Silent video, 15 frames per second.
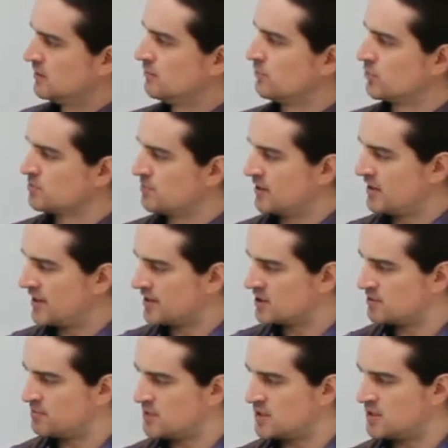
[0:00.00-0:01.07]
Multiply that
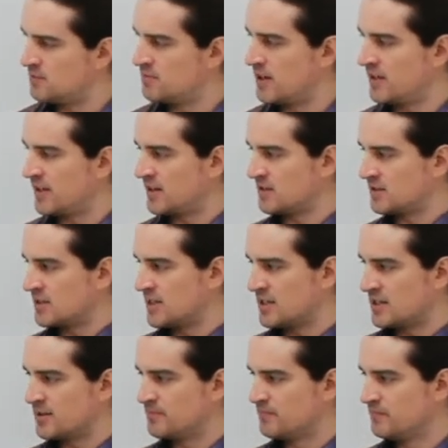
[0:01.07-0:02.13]
speed by that
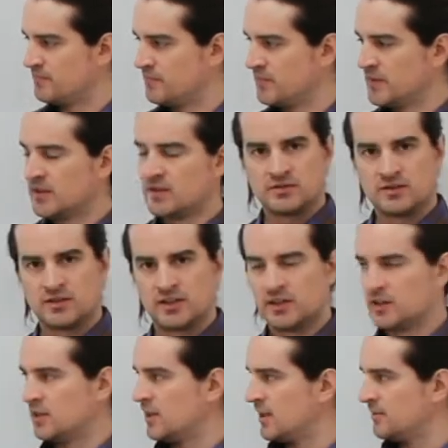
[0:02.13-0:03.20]
time,
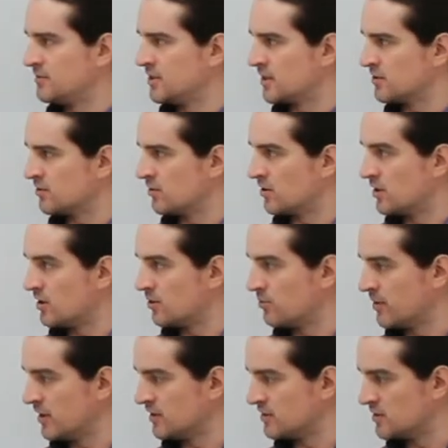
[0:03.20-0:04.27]
the object or the car
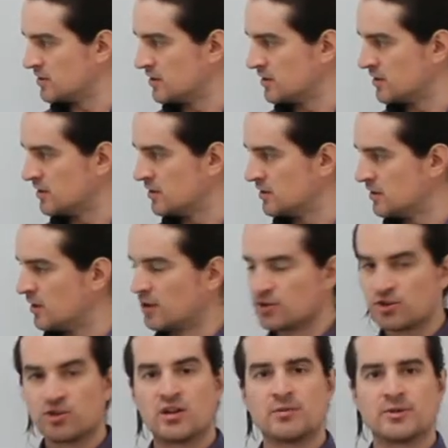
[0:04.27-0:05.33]
went uh,
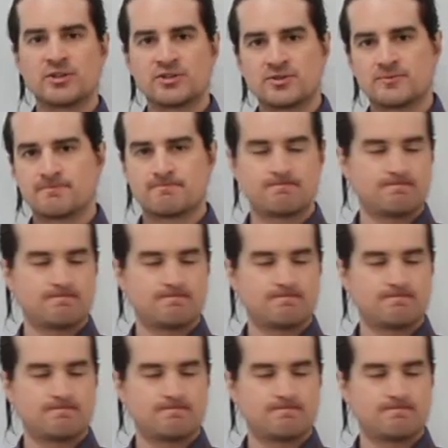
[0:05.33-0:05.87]
100 kilometers.